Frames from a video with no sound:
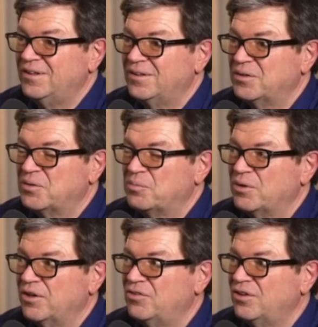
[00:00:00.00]
I'm
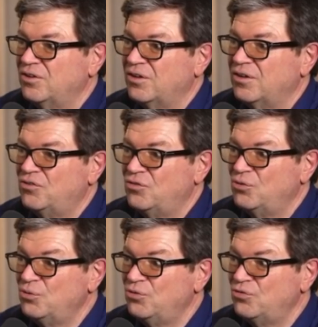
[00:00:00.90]
squarely on the team of
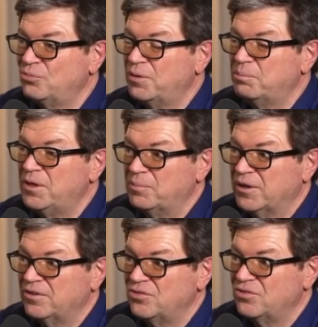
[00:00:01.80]
Yann LeCun, the
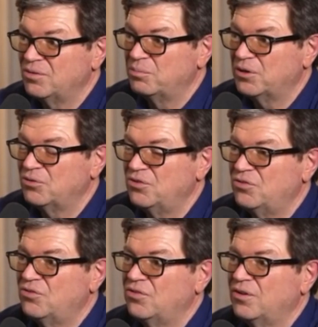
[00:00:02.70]
chief AI
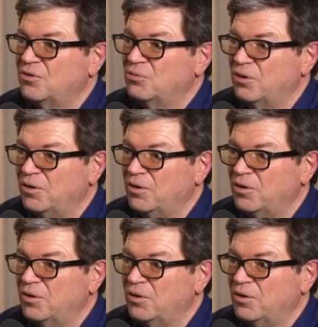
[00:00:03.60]
scientist at Meta.